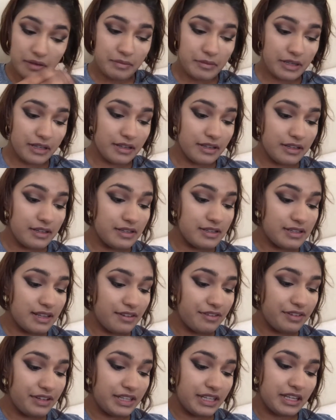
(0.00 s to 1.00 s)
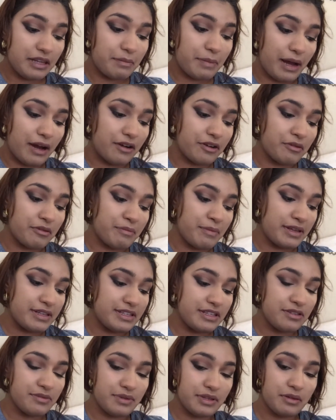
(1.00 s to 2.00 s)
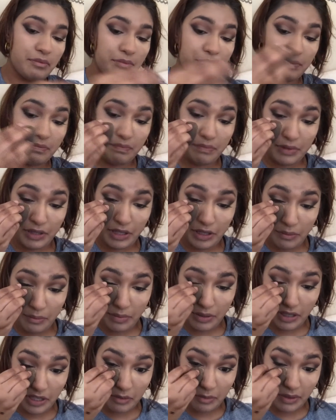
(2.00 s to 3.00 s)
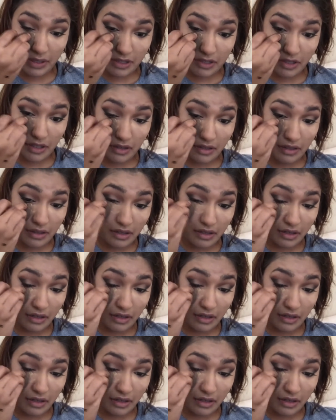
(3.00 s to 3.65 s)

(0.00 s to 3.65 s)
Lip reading: because I feel like the powder messes with the Beauty Blender.